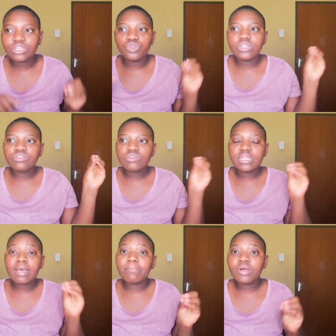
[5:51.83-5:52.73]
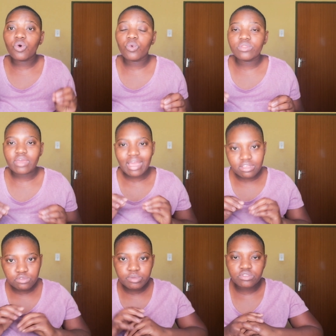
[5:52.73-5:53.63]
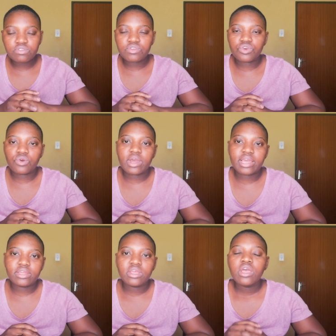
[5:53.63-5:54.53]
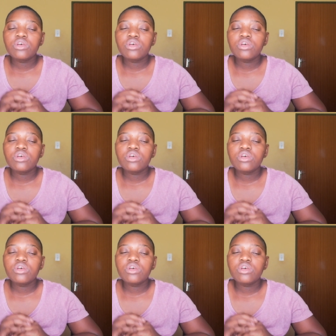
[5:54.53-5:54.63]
You need to number all the aspects of the required